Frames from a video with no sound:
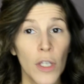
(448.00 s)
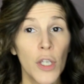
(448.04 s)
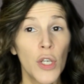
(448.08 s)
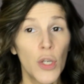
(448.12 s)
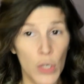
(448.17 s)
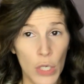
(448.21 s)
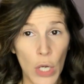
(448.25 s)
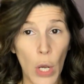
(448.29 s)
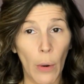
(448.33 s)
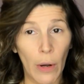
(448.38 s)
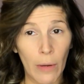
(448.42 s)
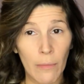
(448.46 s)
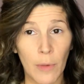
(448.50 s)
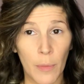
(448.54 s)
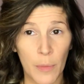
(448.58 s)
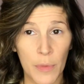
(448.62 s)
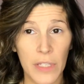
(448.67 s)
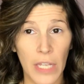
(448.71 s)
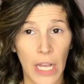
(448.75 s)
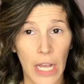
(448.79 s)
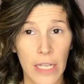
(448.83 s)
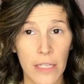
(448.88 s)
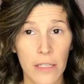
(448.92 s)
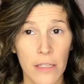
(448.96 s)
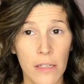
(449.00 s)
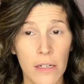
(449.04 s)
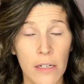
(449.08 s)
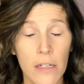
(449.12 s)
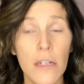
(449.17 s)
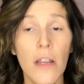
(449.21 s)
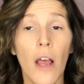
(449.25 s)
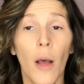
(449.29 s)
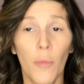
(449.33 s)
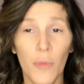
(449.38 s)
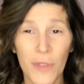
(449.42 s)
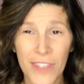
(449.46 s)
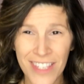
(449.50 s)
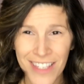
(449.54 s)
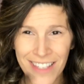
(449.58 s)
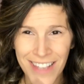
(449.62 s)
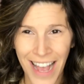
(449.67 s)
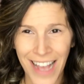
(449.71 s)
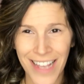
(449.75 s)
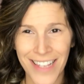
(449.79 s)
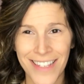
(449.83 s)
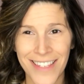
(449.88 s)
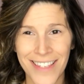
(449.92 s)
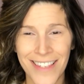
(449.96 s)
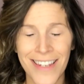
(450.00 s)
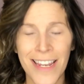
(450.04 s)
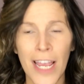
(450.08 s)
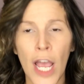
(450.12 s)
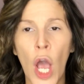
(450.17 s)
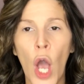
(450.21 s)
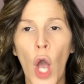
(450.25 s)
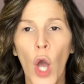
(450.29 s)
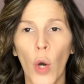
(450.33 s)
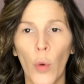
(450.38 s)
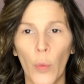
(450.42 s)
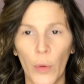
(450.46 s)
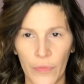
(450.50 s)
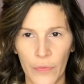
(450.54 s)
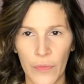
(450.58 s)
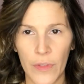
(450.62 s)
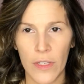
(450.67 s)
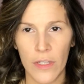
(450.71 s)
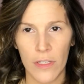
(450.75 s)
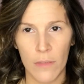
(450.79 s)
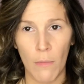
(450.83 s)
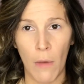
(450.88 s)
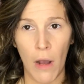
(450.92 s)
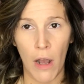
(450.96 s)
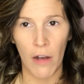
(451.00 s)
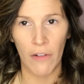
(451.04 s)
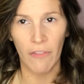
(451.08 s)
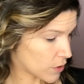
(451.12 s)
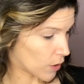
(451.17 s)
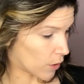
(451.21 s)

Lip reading: you know I'm obsessed with this mauve.